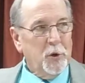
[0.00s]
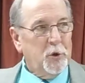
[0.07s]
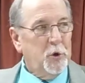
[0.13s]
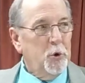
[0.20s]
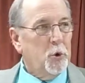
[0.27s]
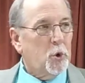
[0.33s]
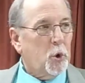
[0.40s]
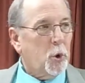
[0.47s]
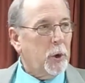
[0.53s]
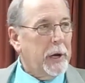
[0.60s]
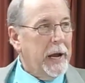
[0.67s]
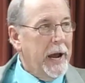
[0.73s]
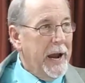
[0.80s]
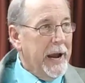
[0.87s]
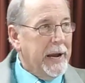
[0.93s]
to
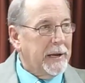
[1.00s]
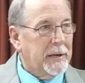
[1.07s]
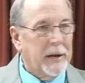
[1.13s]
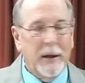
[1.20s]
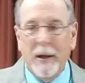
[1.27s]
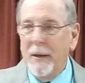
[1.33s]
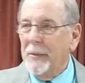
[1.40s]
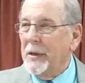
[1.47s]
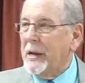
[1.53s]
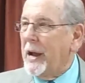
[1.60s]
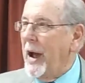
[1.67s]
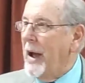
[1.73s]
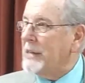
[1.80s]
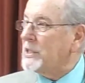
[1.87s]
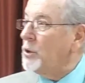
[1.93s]
create the
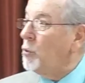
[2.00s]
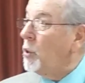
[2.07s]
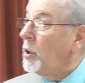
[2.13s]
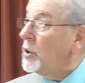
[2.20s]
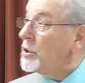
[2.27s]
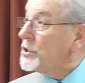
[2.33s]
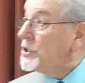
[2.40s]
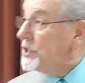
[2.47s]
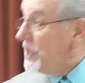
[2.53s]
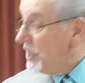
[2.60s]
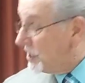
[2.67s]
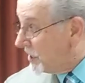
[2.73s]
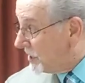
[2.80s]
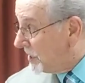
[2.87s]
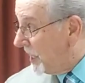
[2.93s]
kinds of words
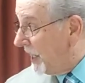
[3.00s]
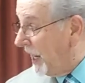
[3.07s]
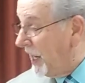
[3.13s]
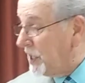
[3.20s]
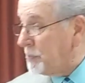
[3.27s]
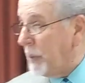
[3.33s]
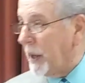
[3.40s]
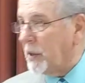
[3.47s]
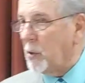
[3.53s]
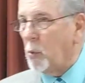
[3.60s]
Jesus said he speak.